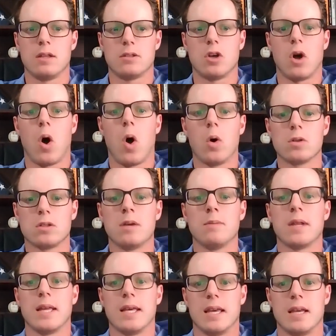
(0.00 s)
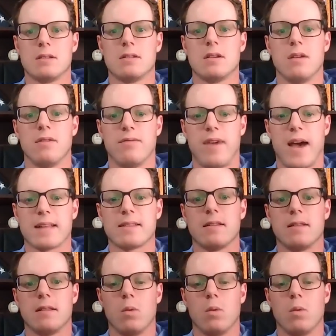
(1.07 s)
To ultimately get to the fact that